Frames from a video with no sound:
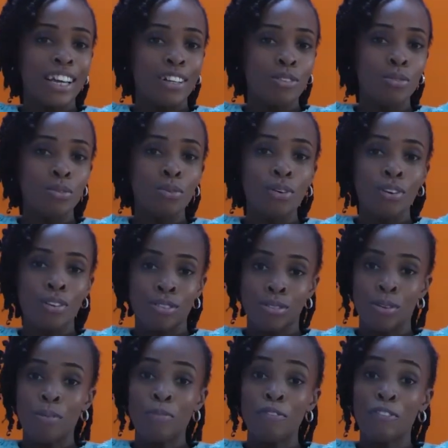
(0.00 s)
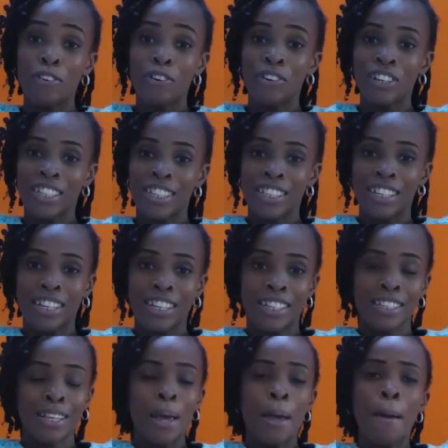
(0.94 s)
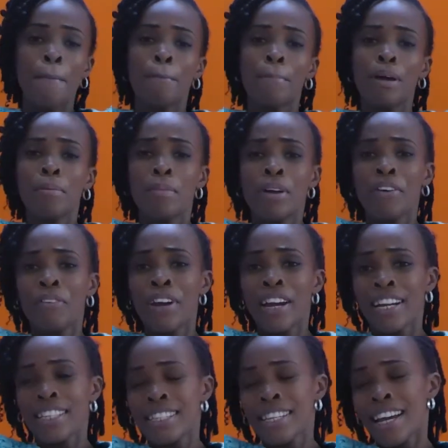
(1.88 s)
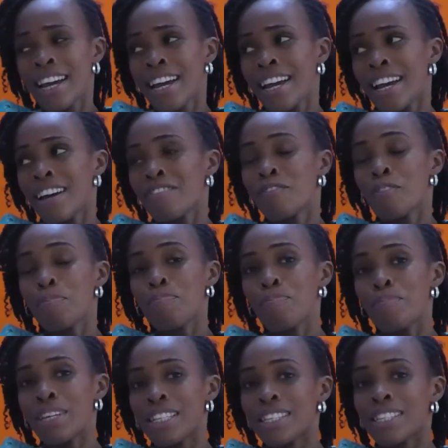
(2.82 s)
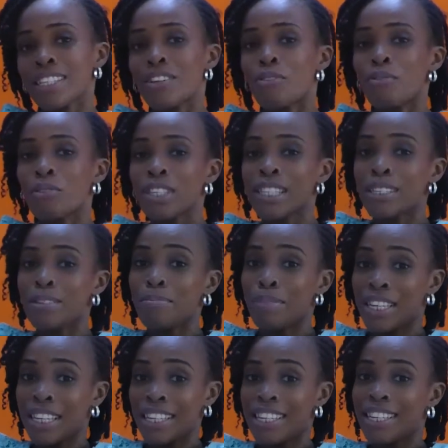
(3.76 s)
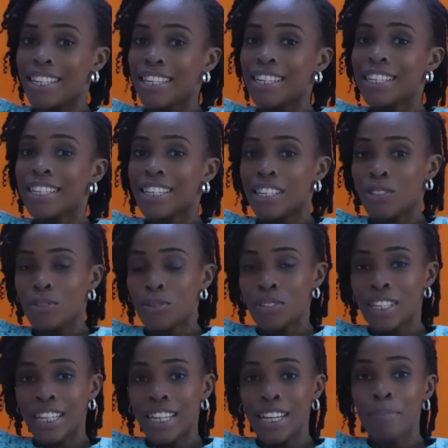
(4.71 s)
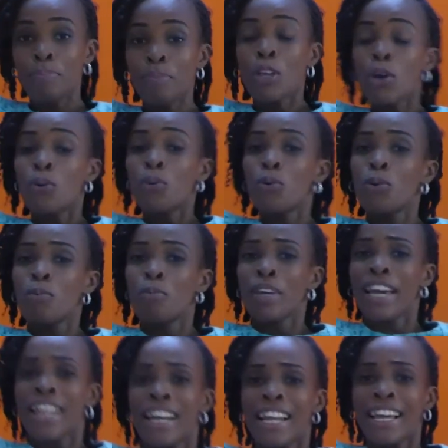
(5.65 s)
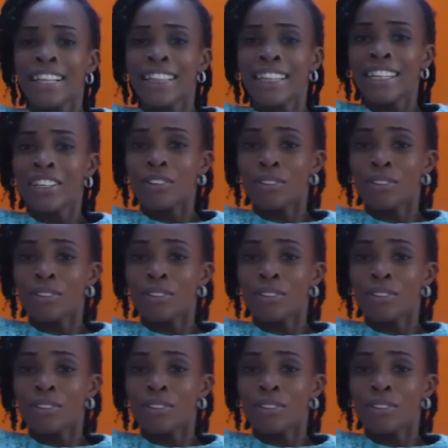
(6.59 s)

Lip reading: are two awesome foresters. By my right, I have Miss Rotimi Yetunde, who will be enlightening